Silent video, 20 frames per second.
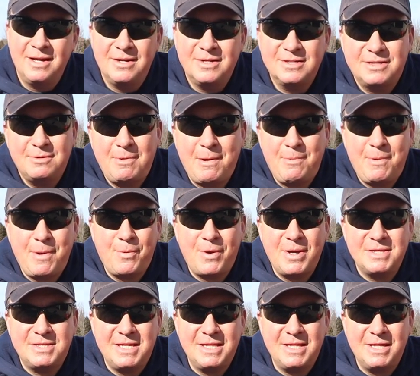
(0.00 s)
there's so many people
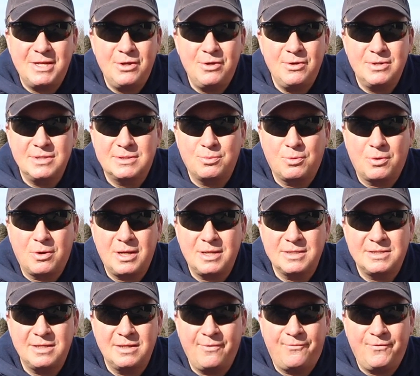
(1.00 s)
I see in the news where all
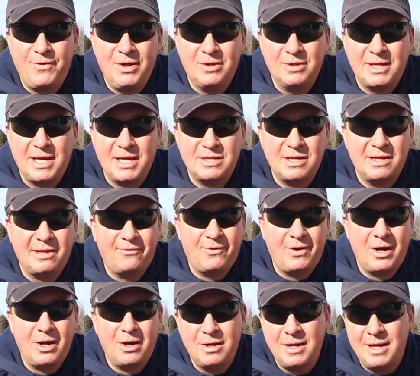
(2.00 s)
of a sudden a field catches
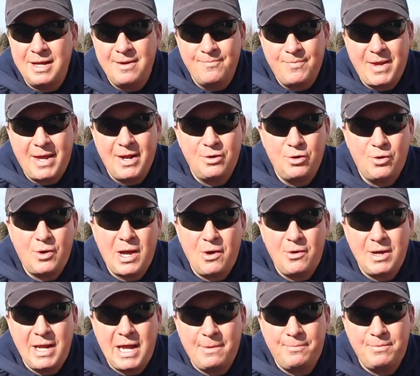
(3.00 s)
fire. I don't know
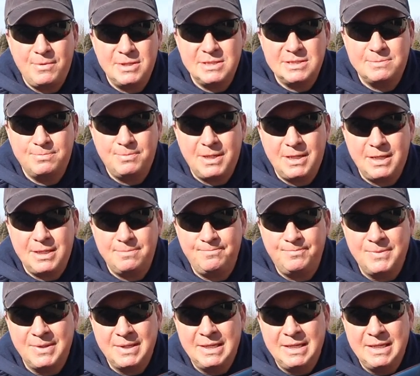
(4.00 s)
how it happens, but
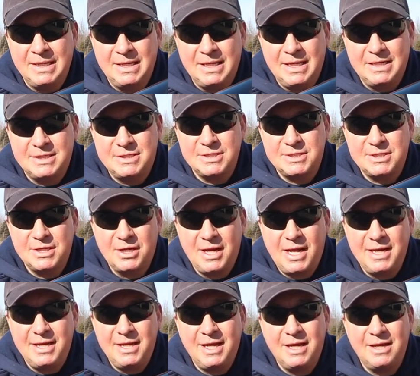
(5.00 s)
it's just a good
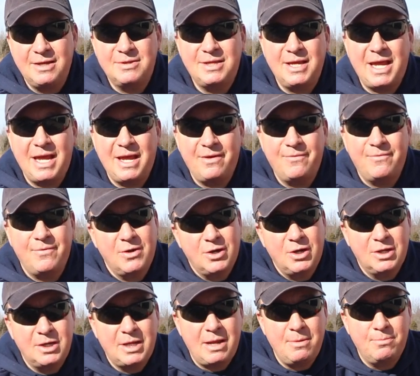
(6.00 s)
idea to have a
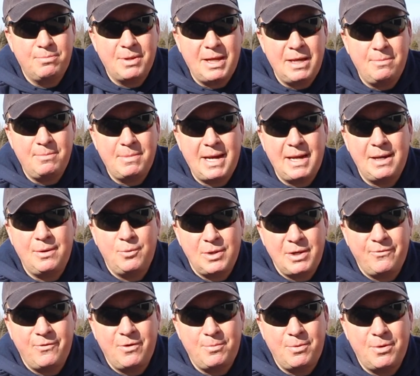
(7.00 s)
good game plan in mind
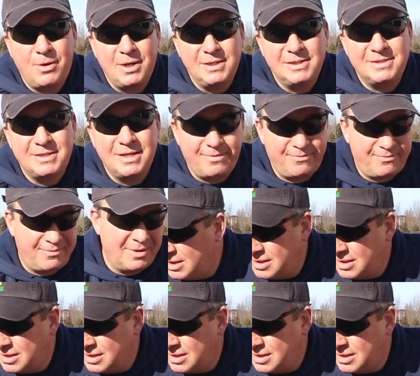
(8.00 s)
whenever you're burning stuff.